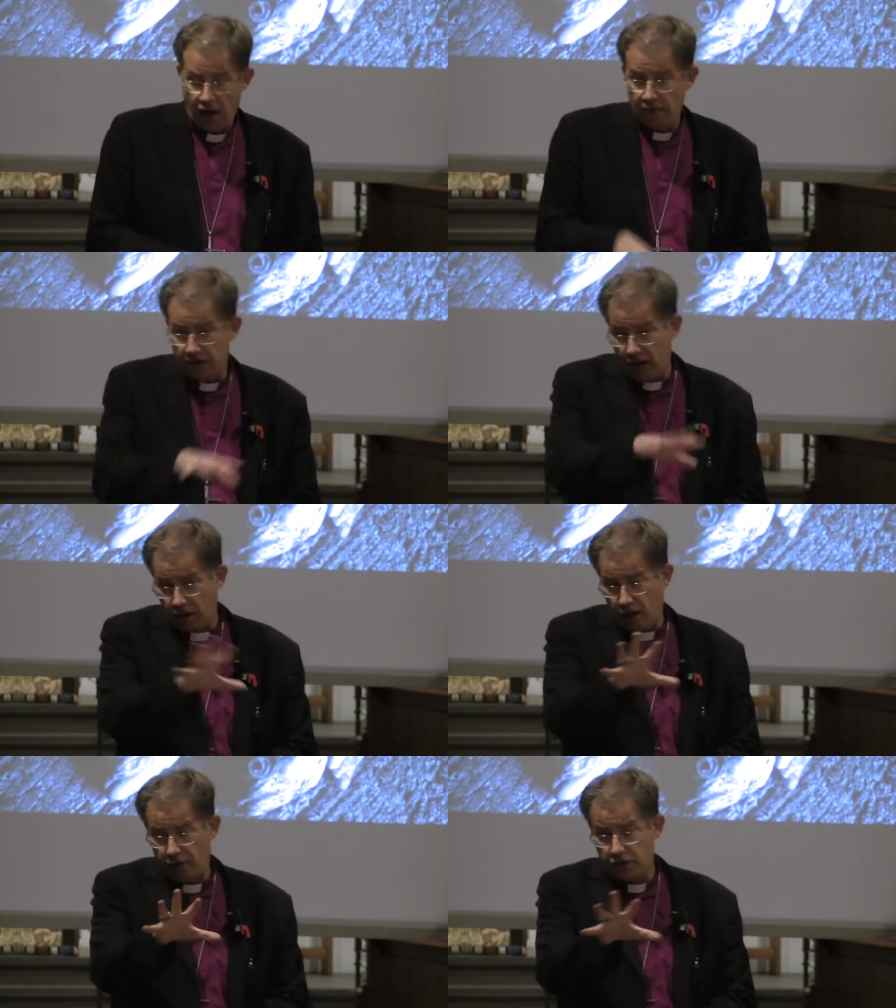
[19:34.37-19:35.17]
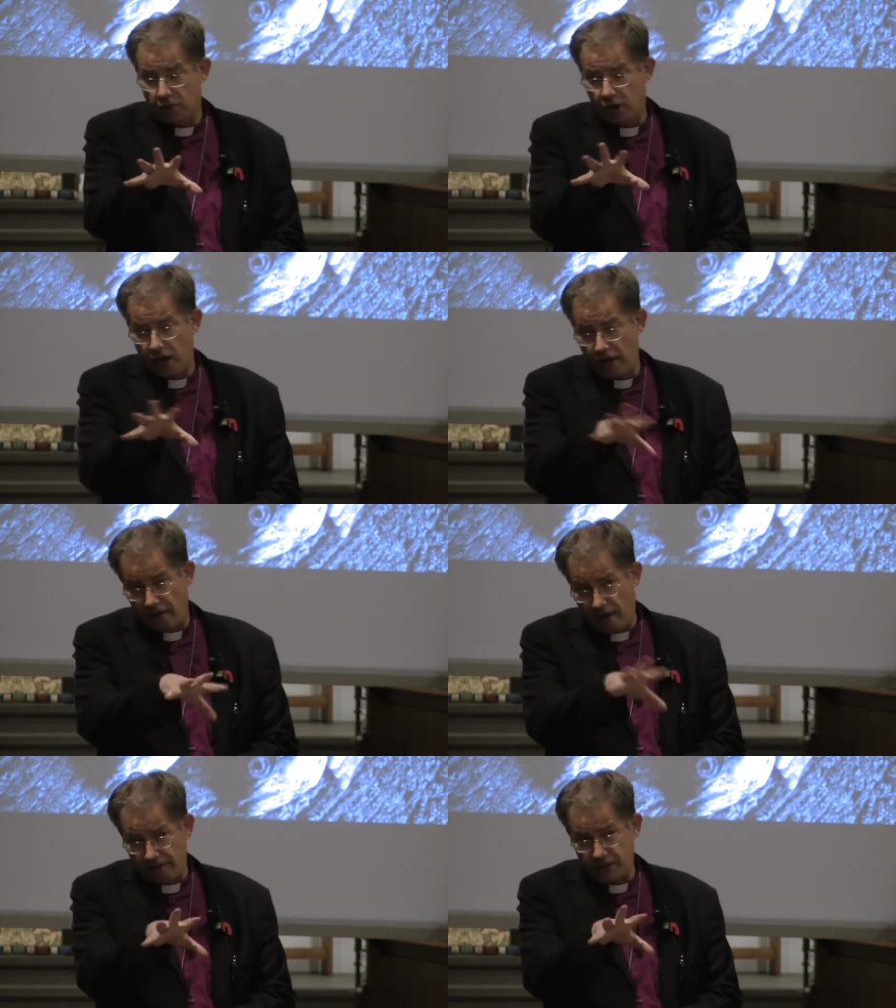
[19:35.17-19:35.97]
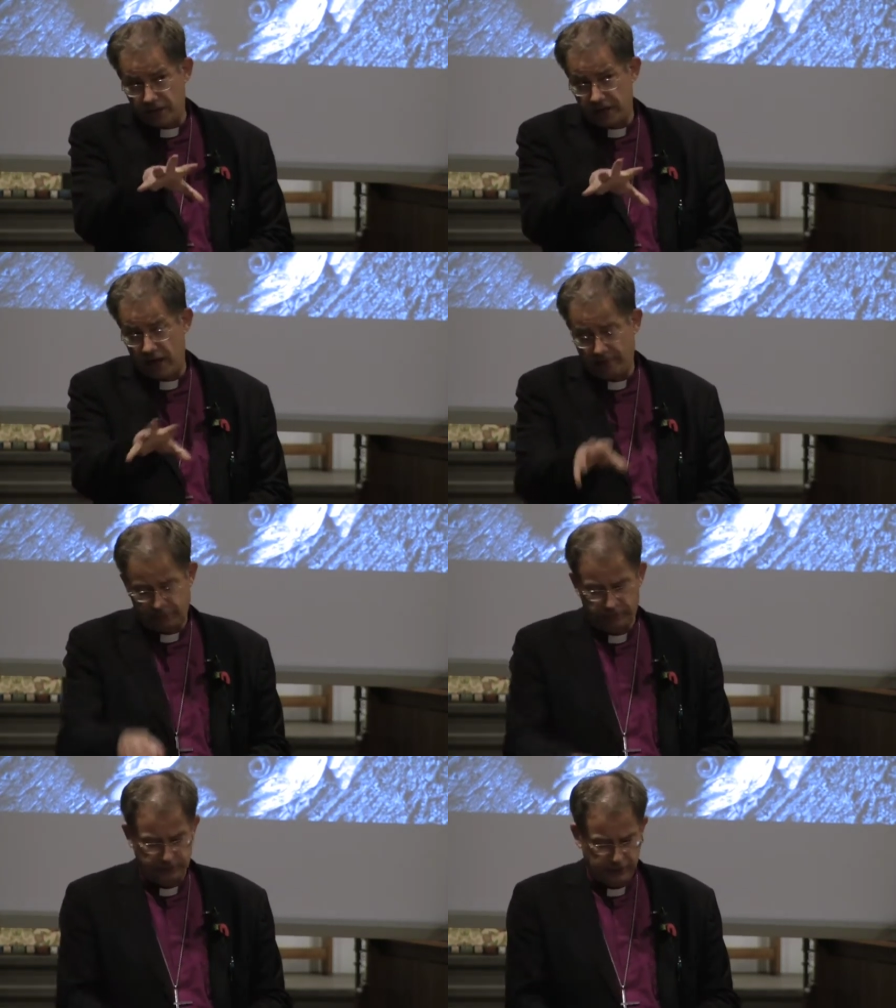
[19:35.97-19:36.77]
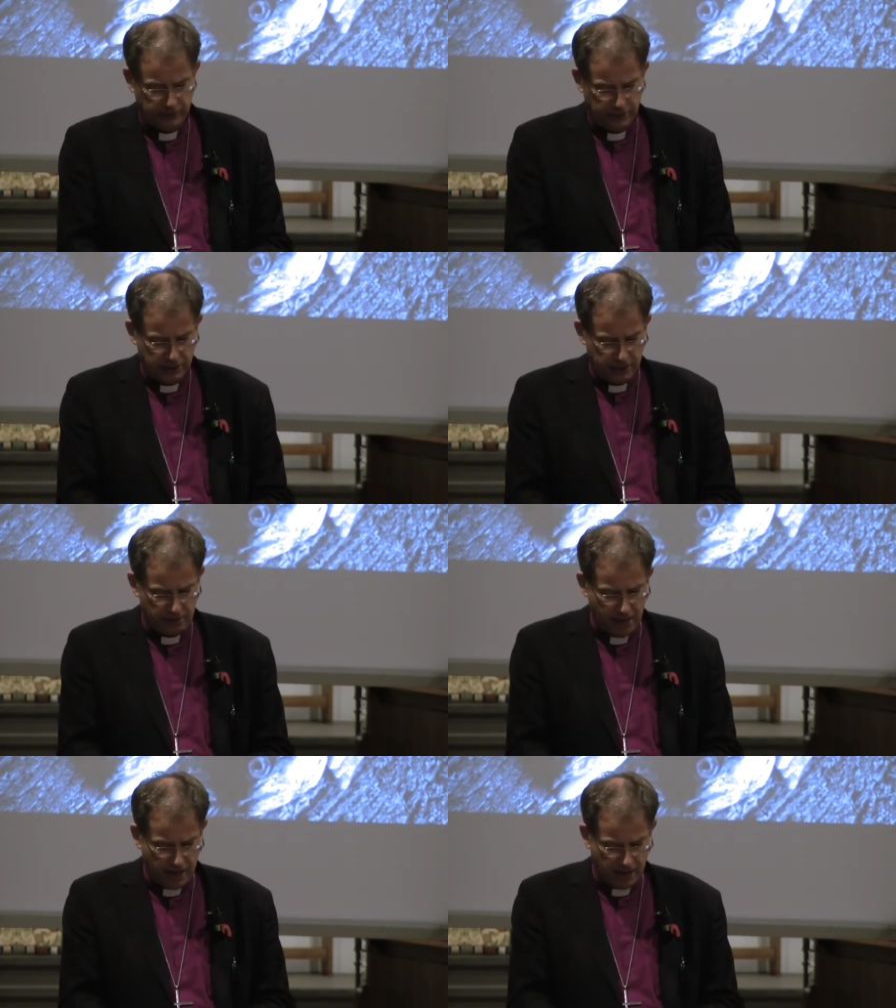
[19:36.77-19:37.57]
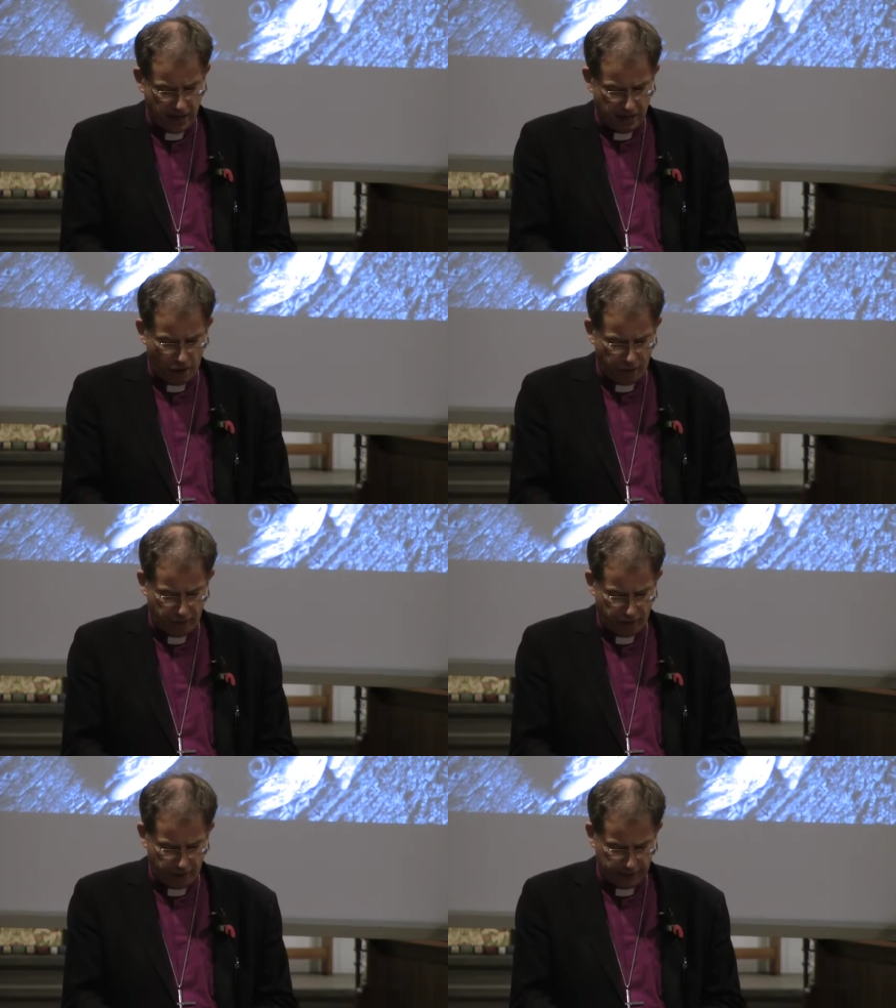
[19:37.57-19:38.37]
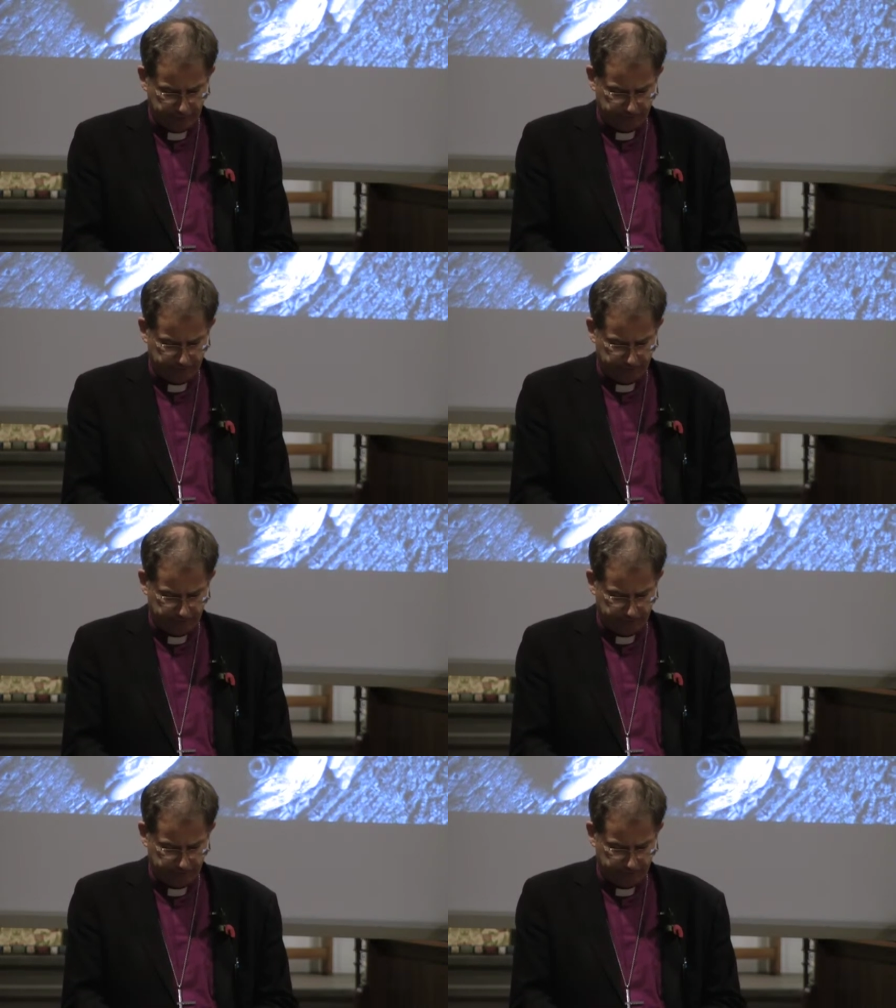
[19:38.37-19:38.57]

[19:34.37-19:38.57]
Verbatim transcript: And we encourage one another, every disciple, to make that offering.